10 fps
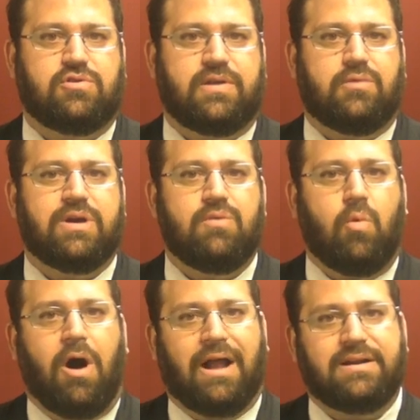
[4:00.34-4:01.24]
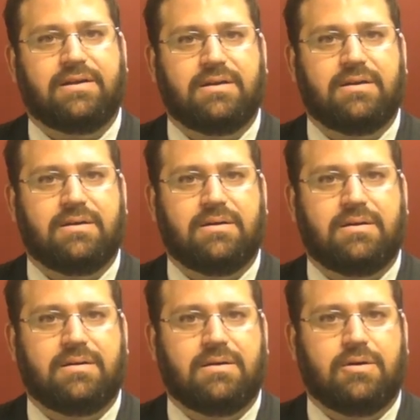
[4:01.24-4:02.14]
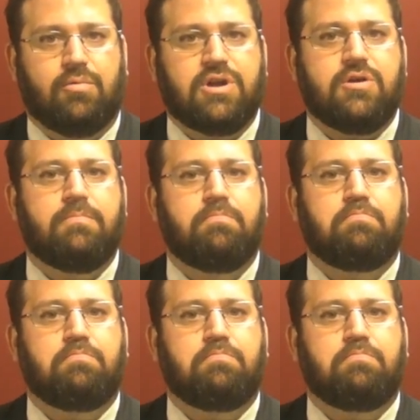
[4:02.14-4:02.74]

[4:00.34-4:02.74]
that we want, where you